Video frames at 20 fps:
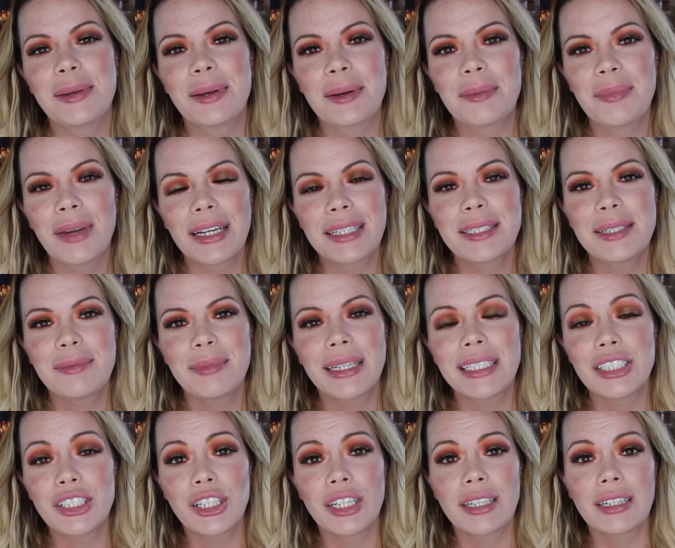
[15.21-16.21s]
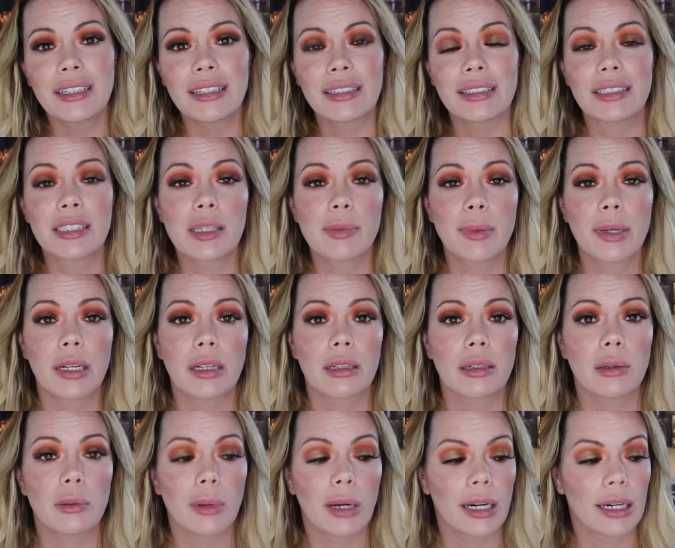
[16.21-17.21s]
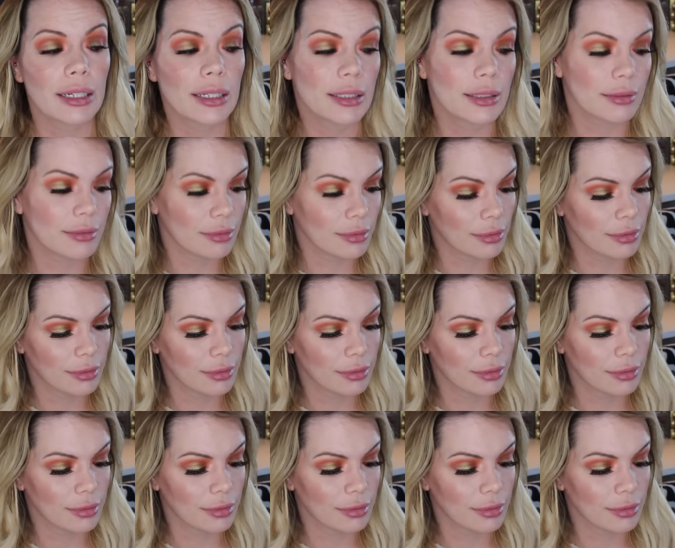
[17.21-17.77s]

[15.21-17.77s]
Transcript: welcome back to my channel. It's been a little while.